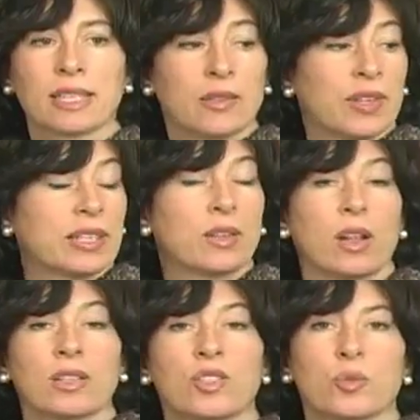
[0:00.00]
Give
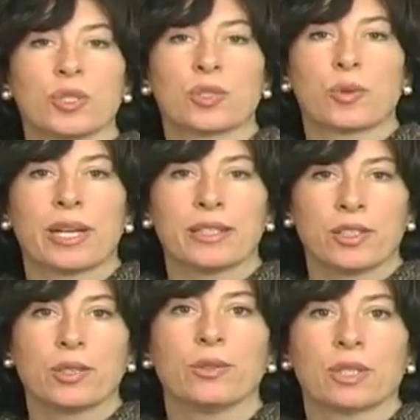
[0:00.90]
acknowledgement,
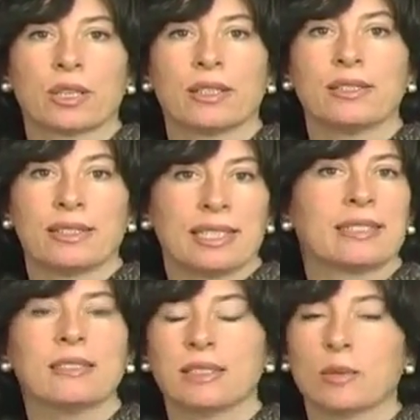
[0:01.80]
gratitude, at least
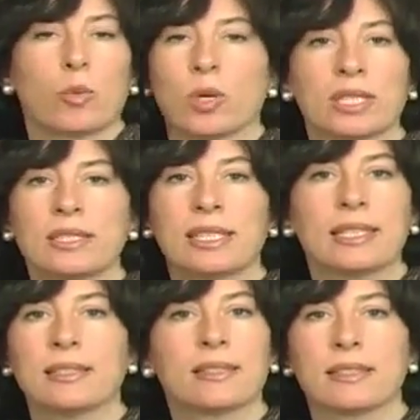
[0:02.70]
wasn't
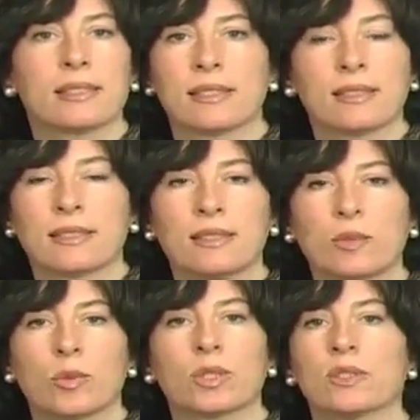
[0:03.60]
his
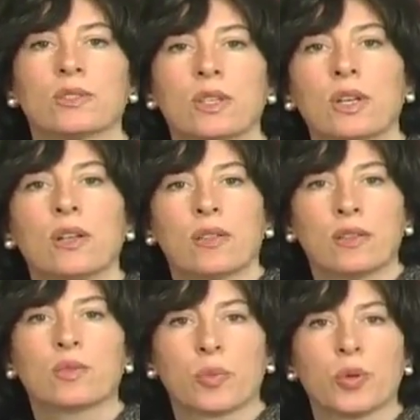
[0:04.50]
assistant, wasn't
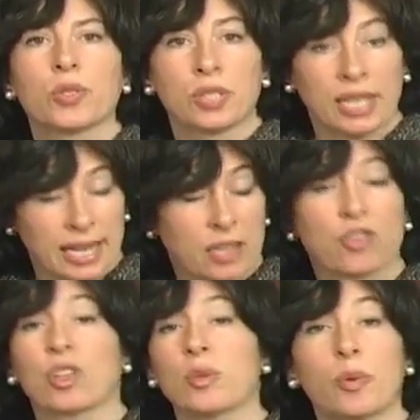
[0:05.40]
this person
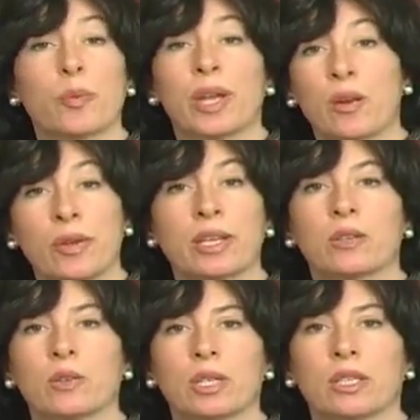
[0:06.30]
actually preparing
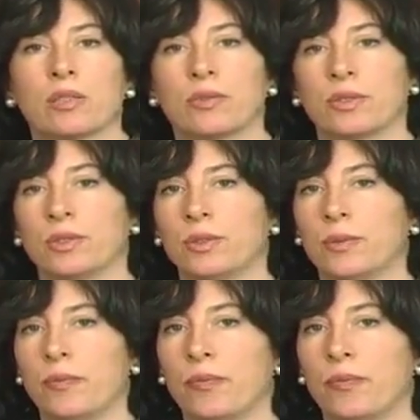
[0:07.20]
and cooking the food?